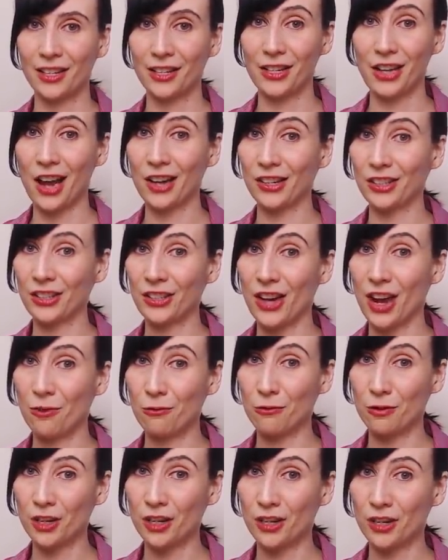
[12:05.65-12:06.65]
99
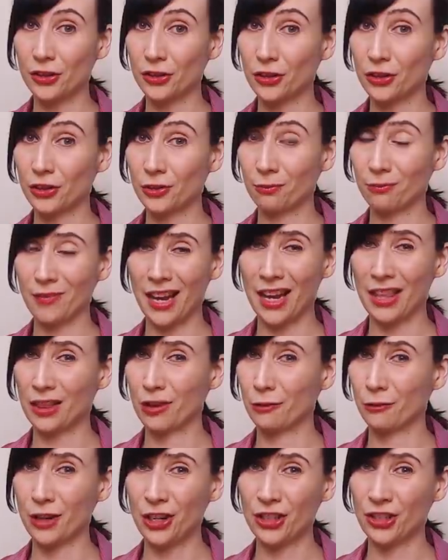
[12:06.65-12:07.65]
workers, and the
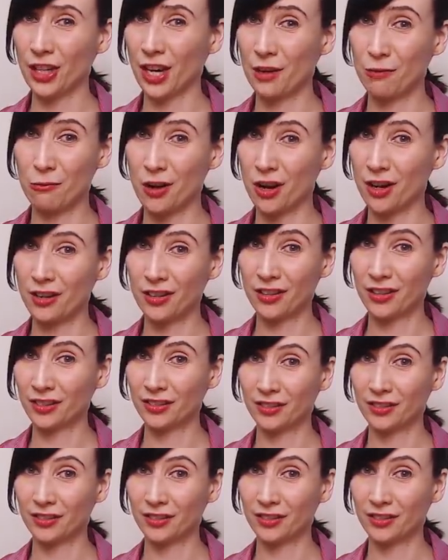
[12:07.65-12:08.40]
rich ain't one.